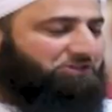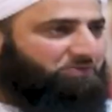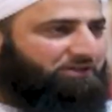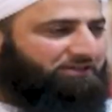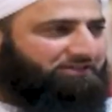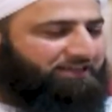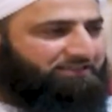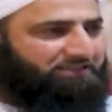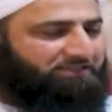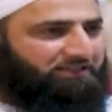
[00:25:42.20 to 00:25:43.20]
just want to
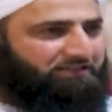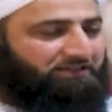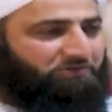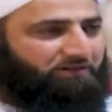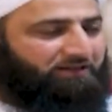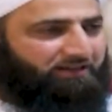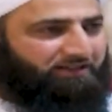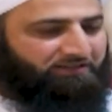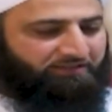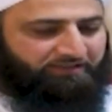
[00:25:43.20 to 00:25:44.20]
take this in, into a,
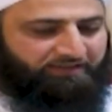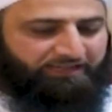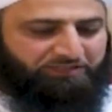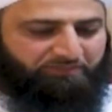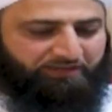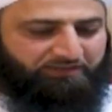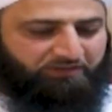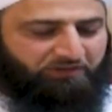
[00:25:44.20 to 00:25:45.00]
another aspect.